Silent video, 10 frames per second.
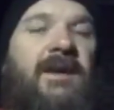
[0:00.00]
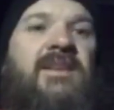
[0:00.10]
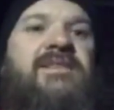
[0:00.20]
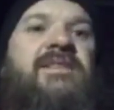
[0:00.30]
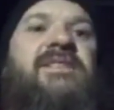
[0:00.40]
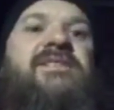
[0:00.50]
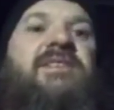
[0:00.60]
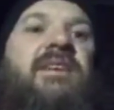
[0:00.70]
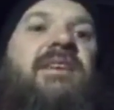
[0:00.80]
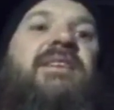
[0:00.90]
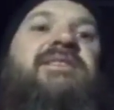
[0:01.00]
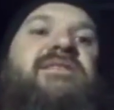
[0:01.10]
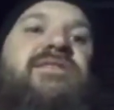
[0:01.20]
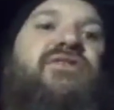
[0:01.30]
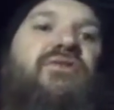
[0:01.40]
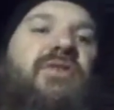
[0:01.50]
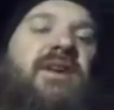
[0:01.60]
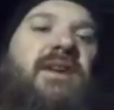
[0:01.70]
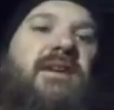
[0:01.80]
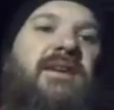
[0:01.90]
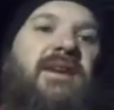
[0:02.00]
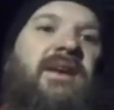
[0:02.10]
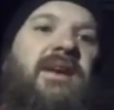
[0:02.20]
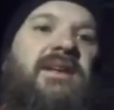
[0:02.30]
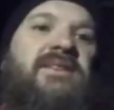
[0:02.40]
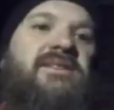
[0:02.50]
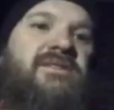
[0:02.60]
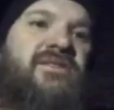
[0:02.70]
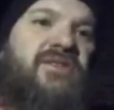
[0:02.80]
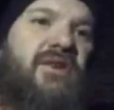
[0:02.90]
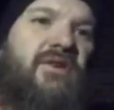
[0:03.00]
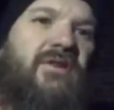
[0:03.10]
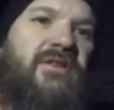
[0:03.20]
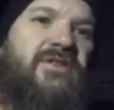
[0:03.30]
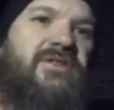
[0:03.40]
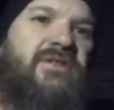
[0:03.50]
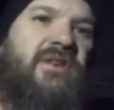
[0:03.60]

It's discreet and it's discouraged.